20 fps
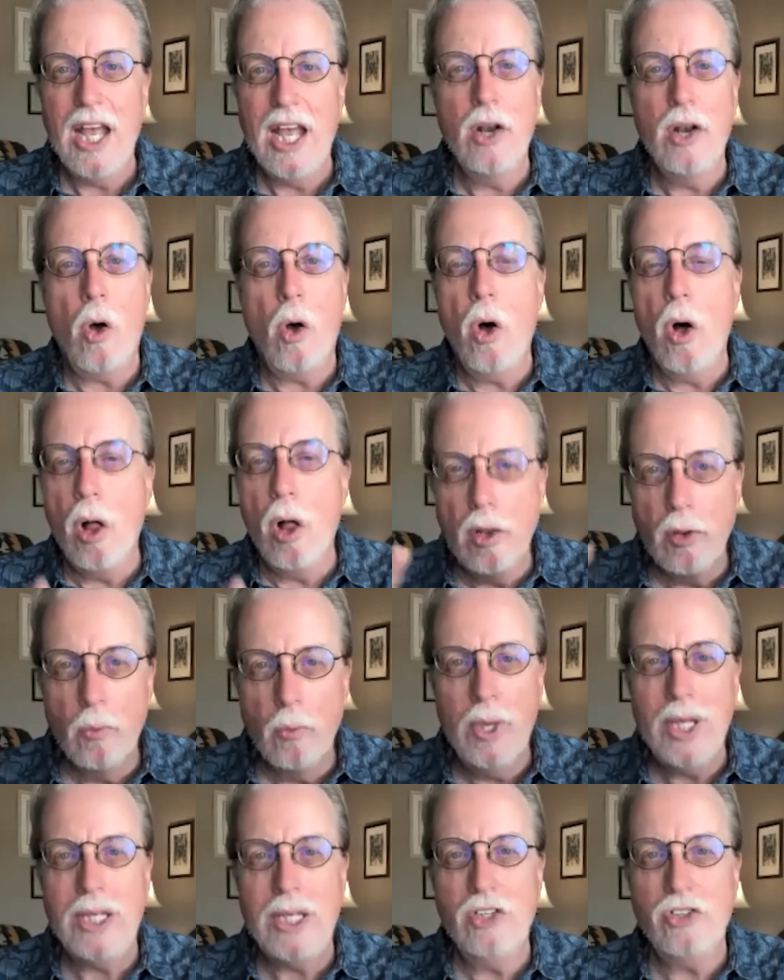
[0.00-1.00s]
And all the
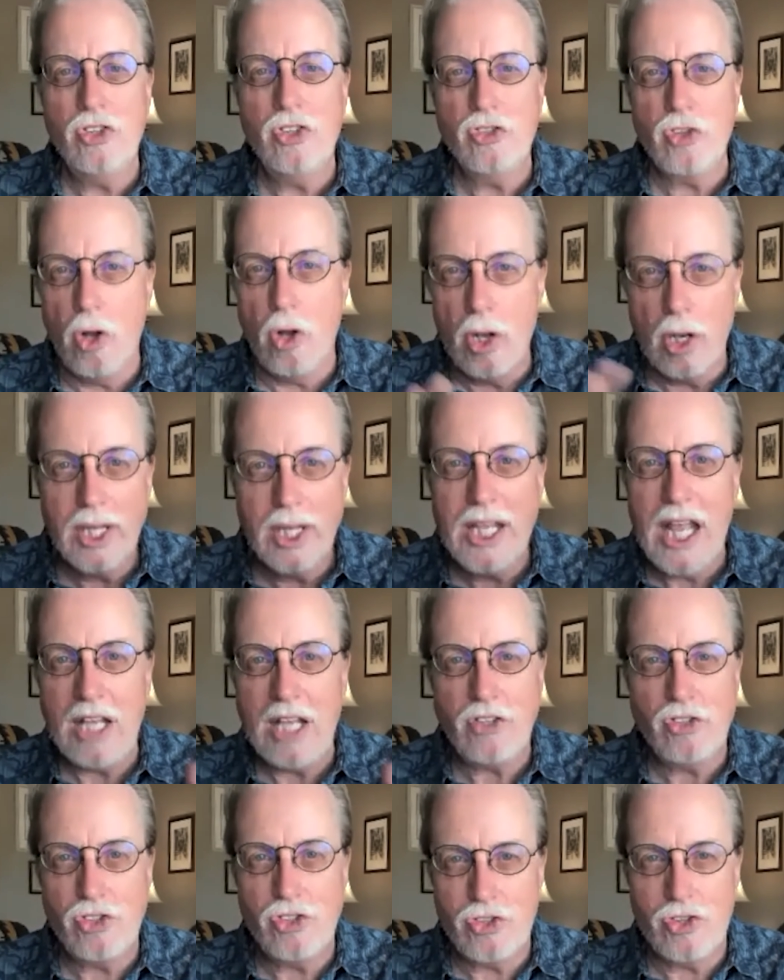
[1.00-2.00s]
witnesses, all the
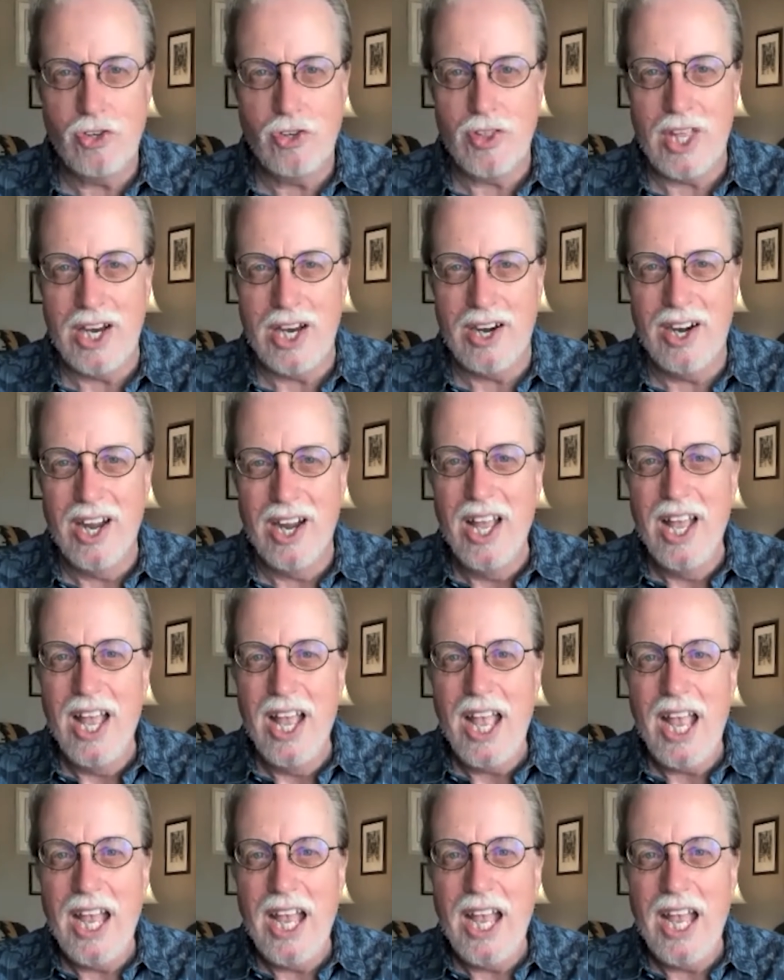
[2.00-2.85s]
guests are there,